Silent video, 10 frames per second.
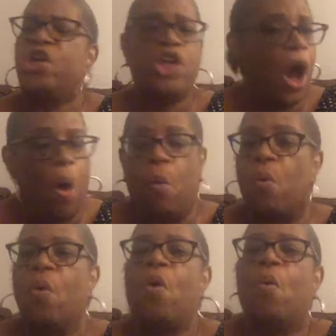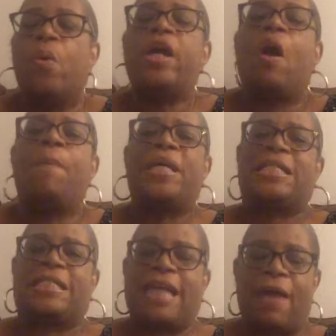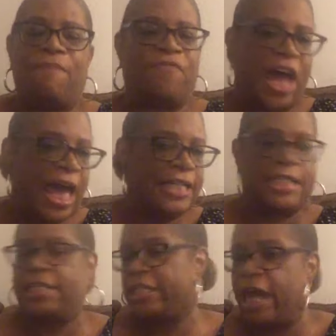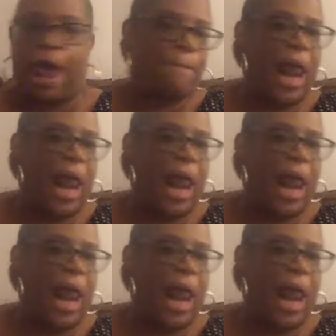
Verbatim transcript: No, we're going to be steadfast, He said,